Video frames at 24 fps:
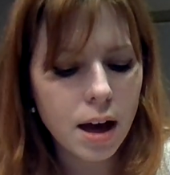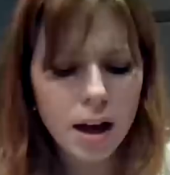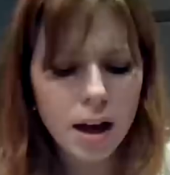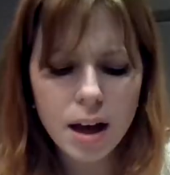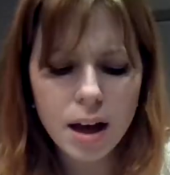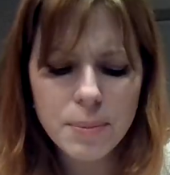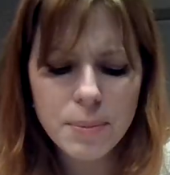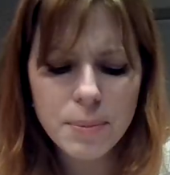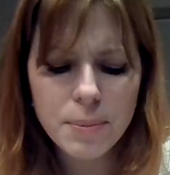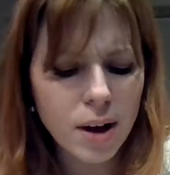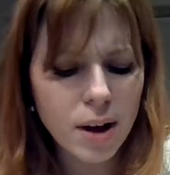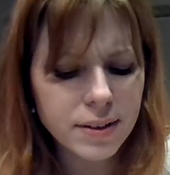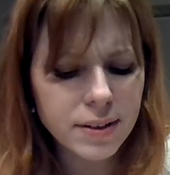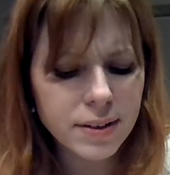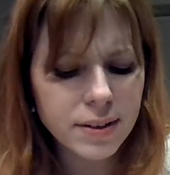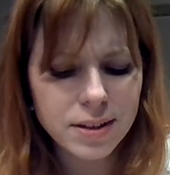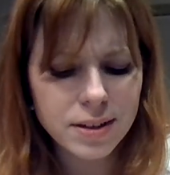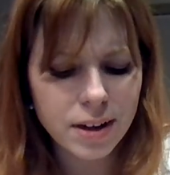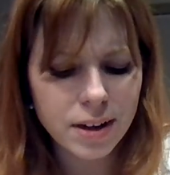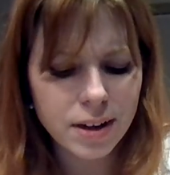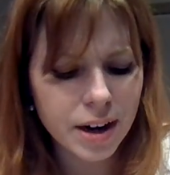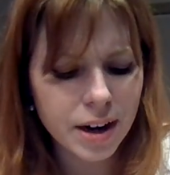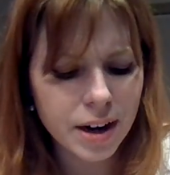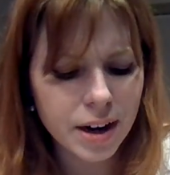"I'm awfully
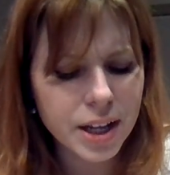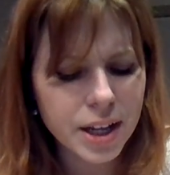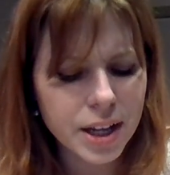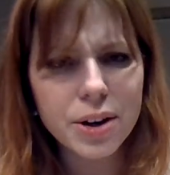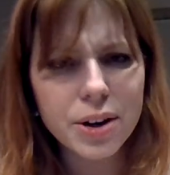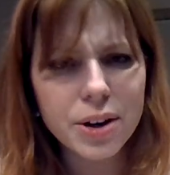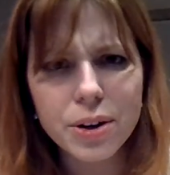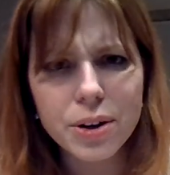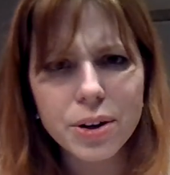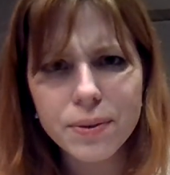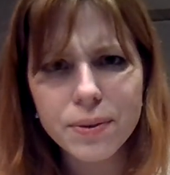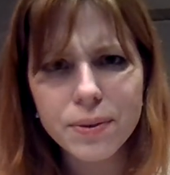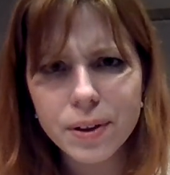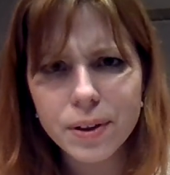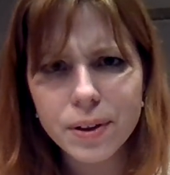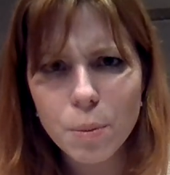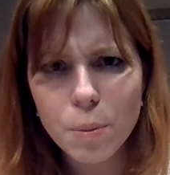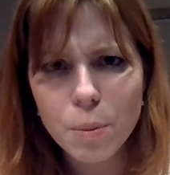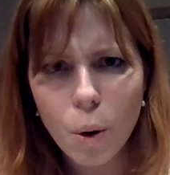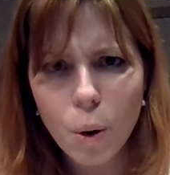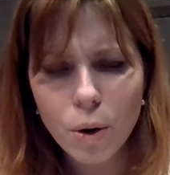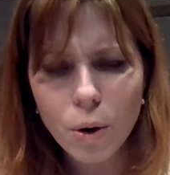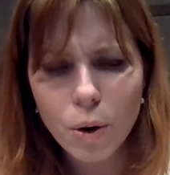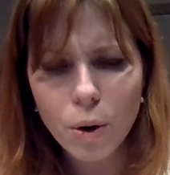sorry to hear you're feeling
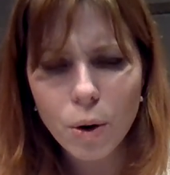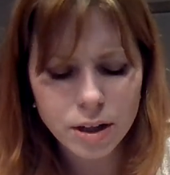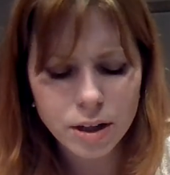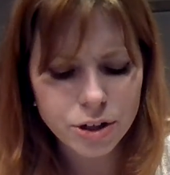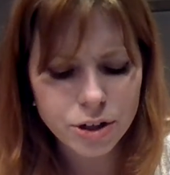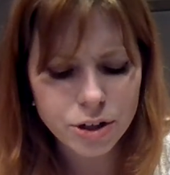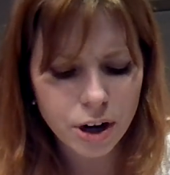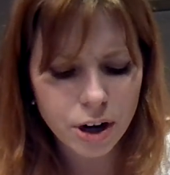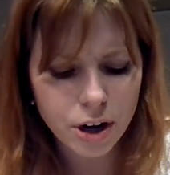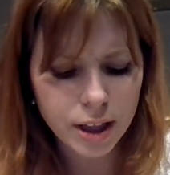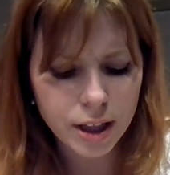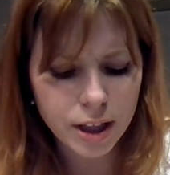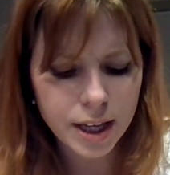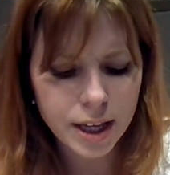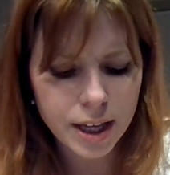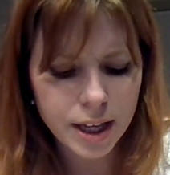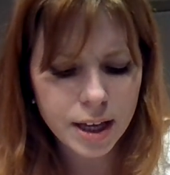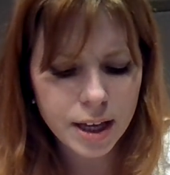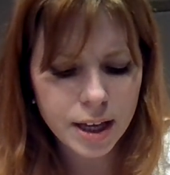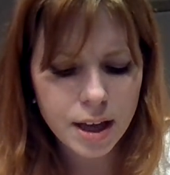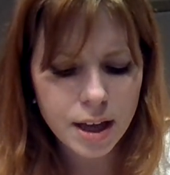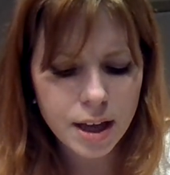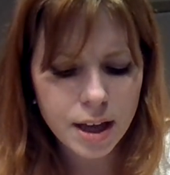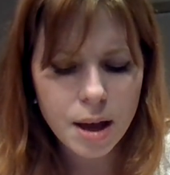poorly, Charlotte.
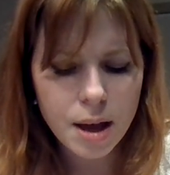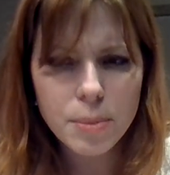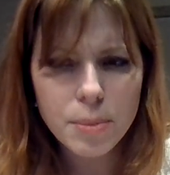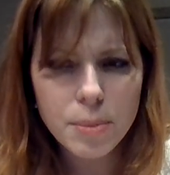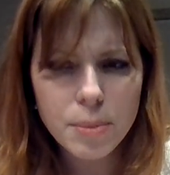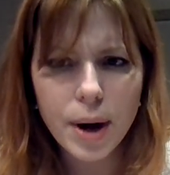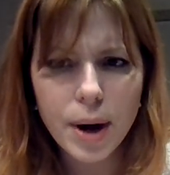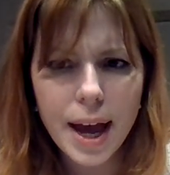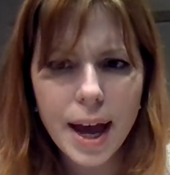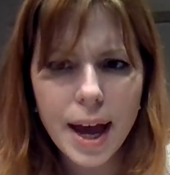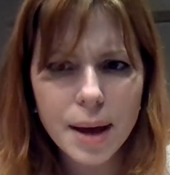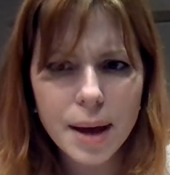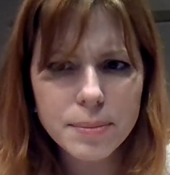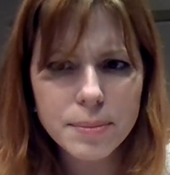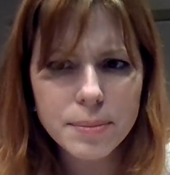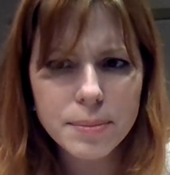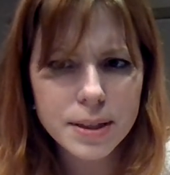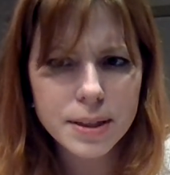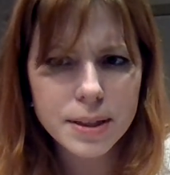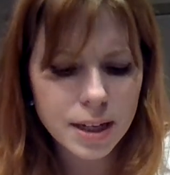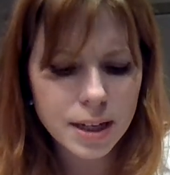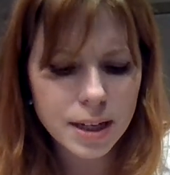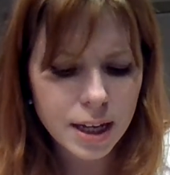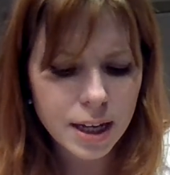
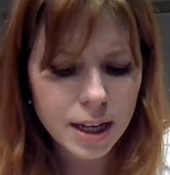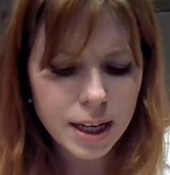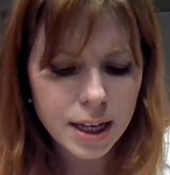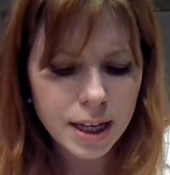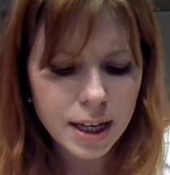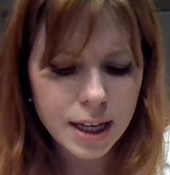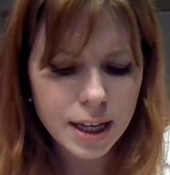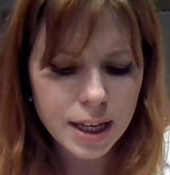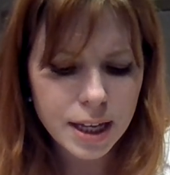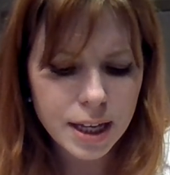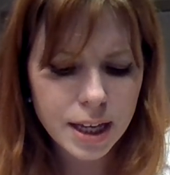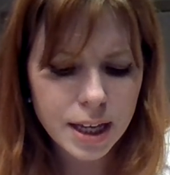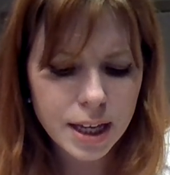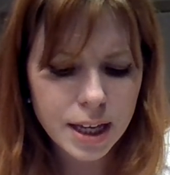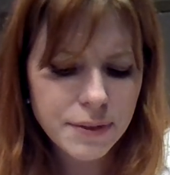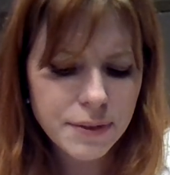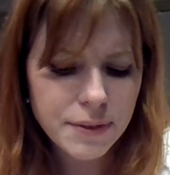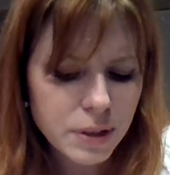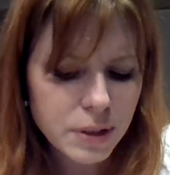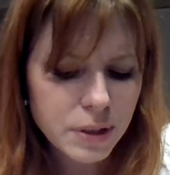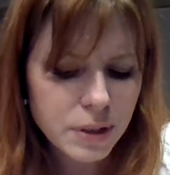Perhaps, if you